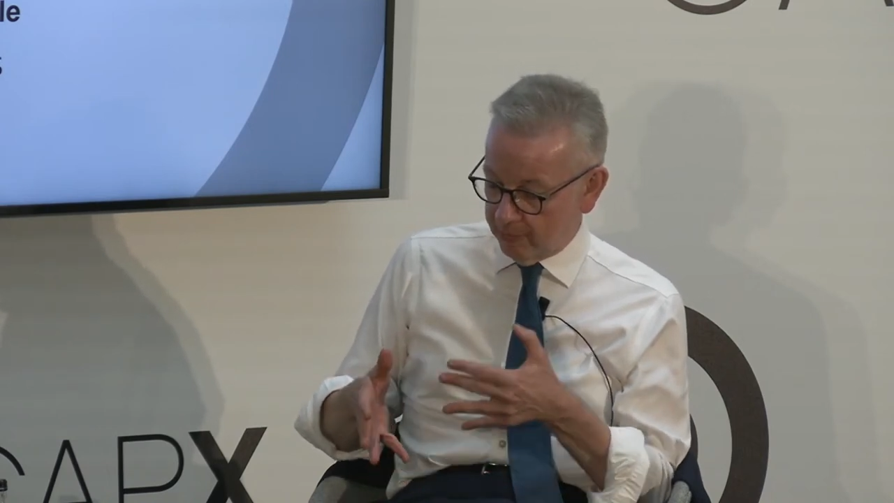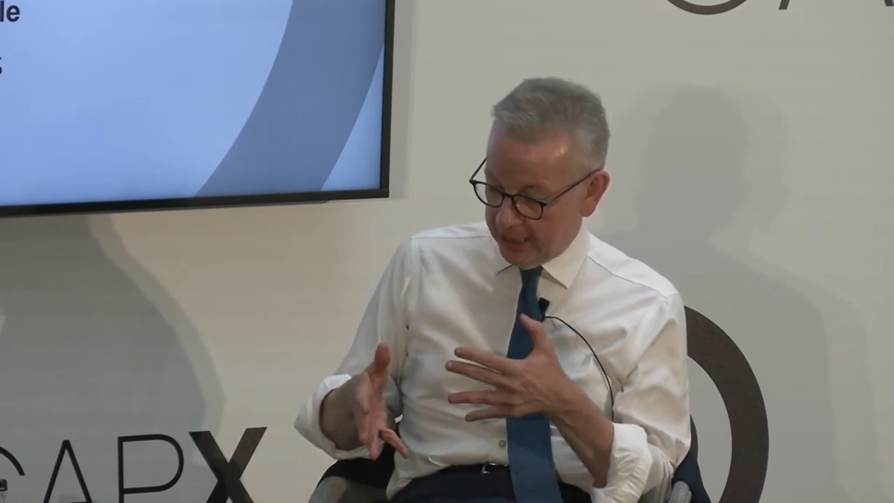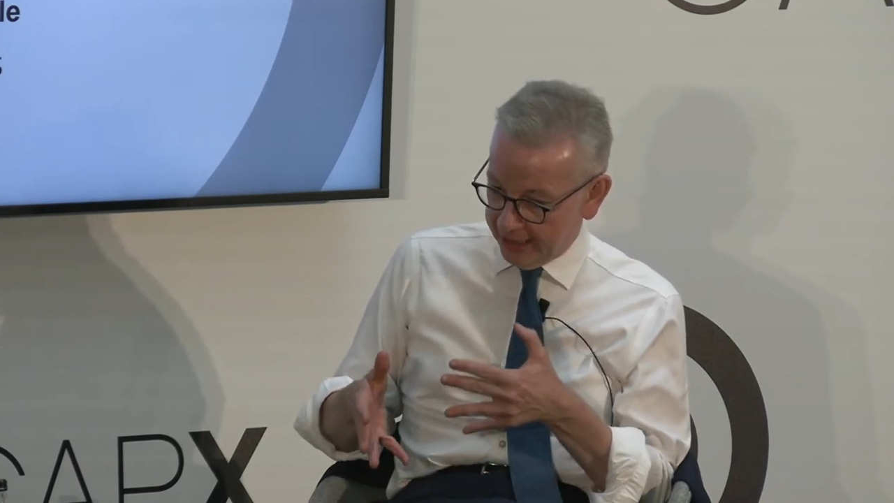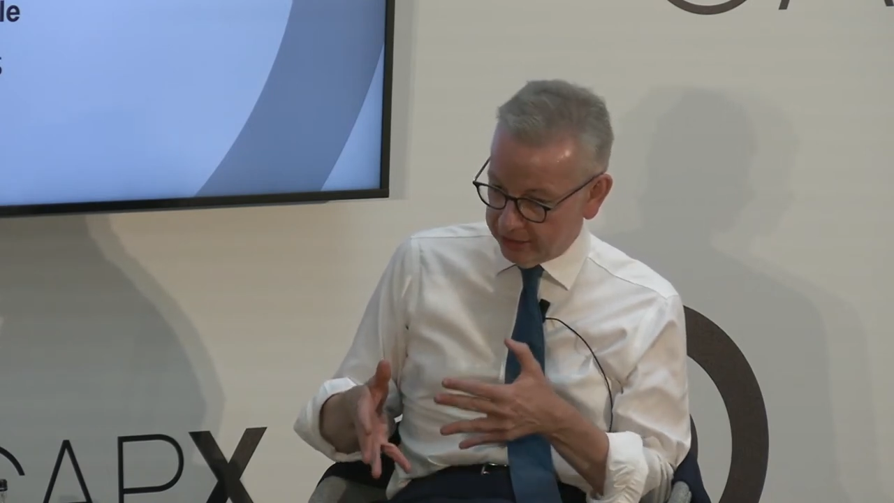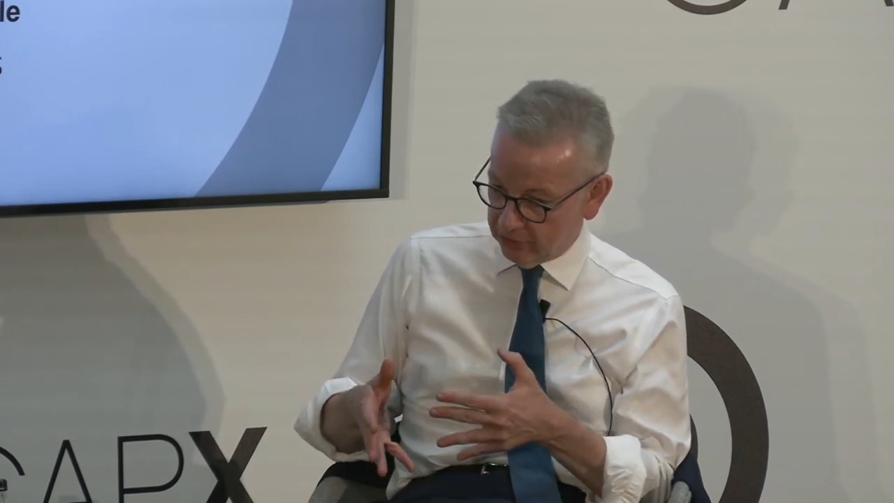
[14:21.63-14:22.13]

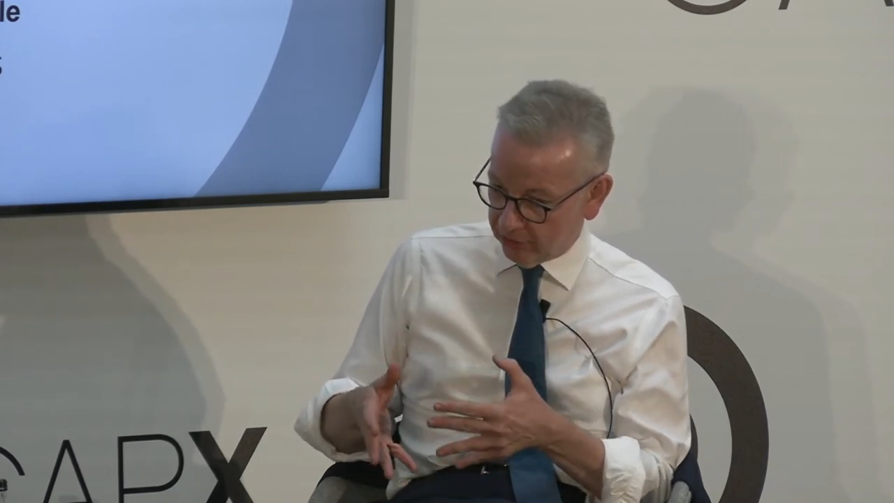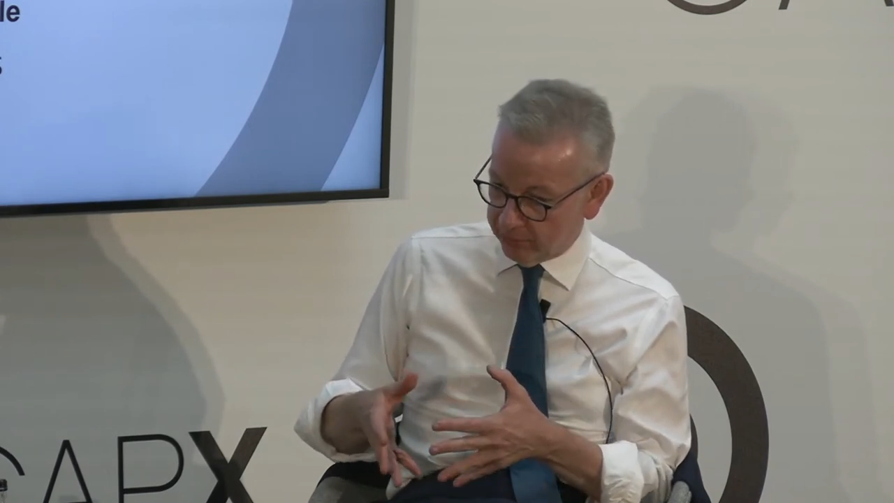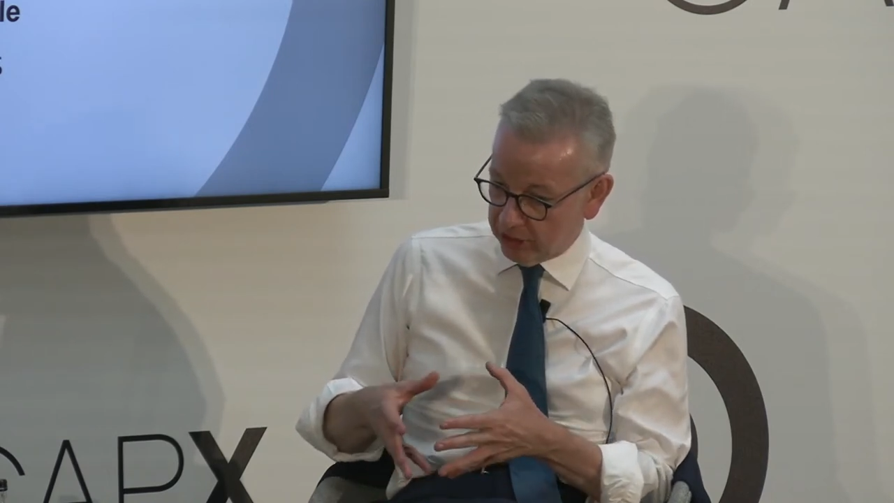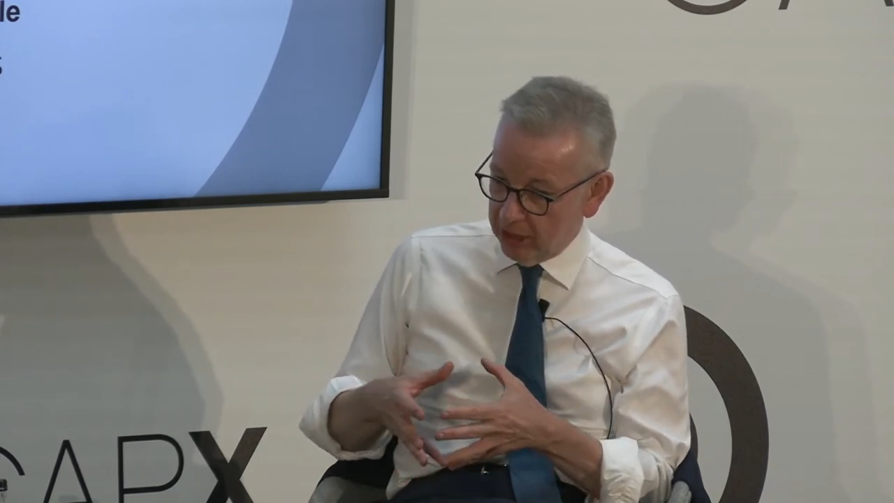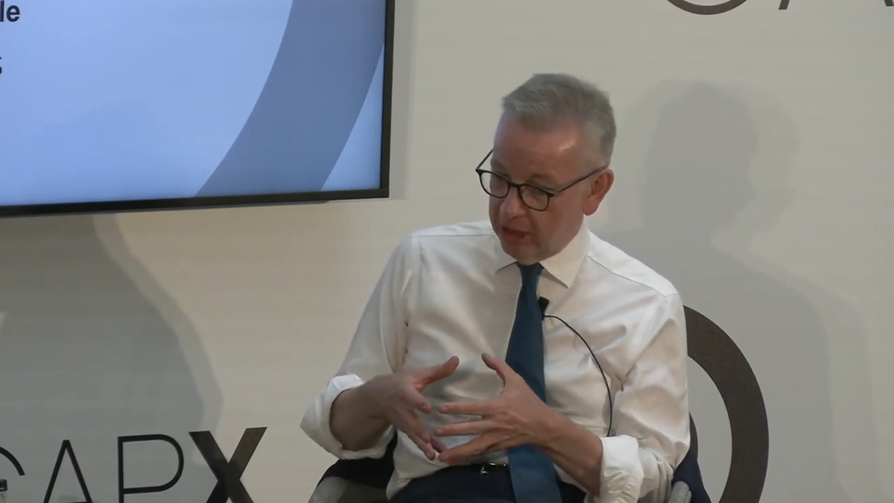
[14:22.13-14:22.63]

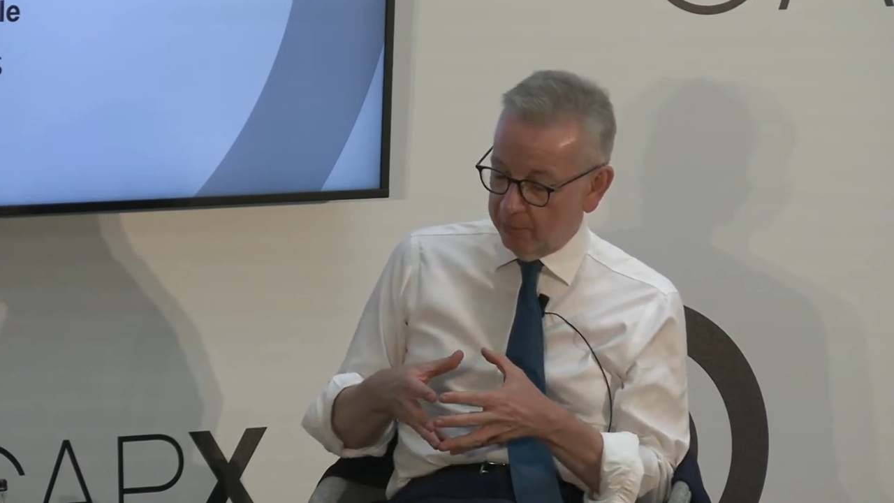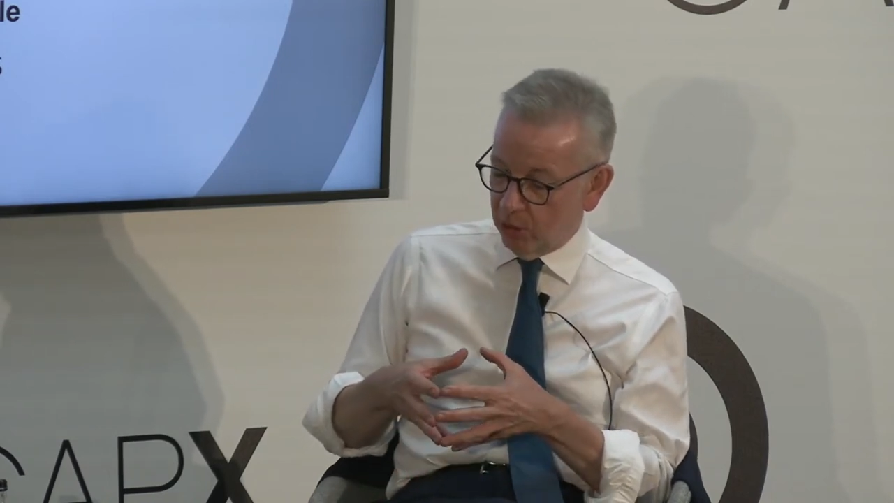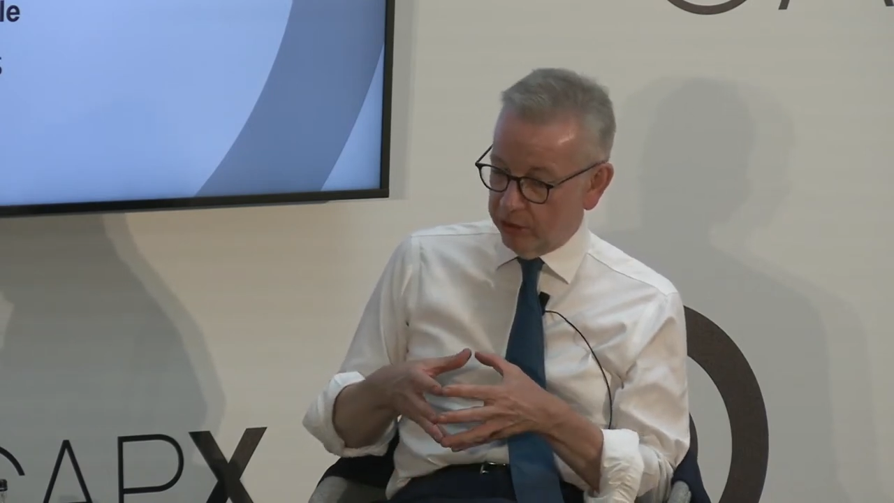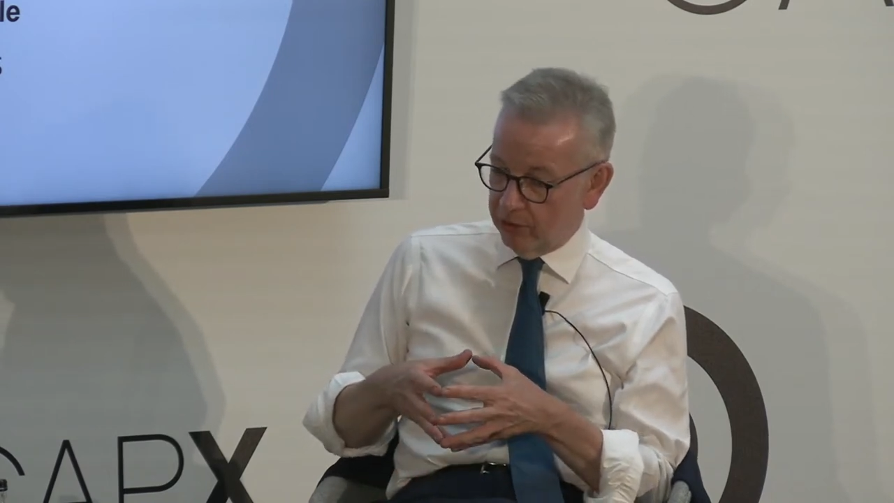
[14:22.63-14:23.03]
anti-development. But one of the